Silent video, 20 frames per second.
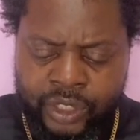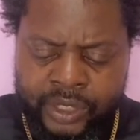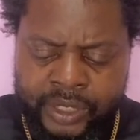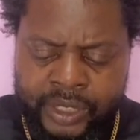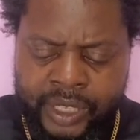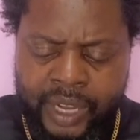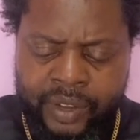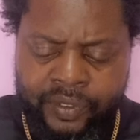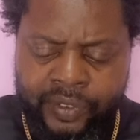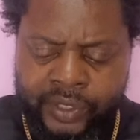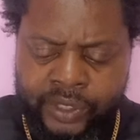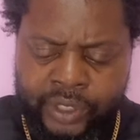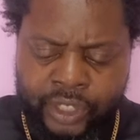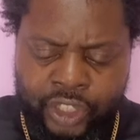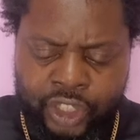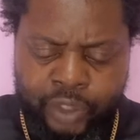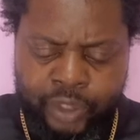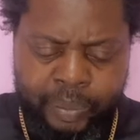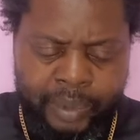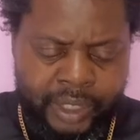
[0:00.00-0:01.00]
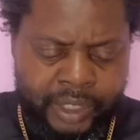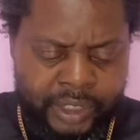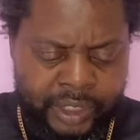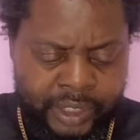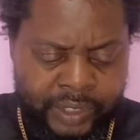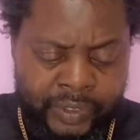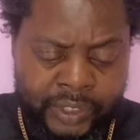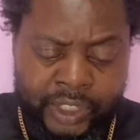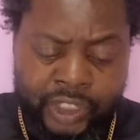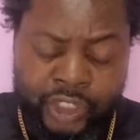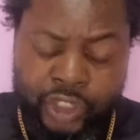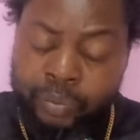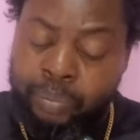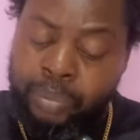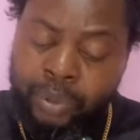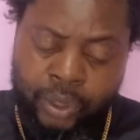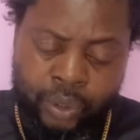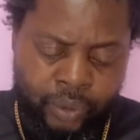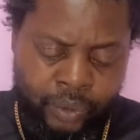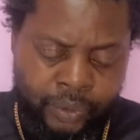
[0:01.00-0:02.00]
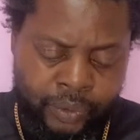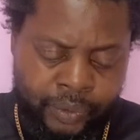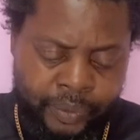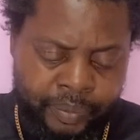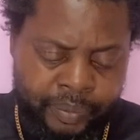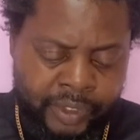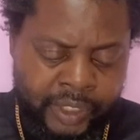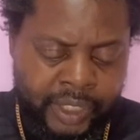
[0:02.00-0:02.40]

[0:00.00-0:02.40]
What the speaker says: travel documents, which is blue,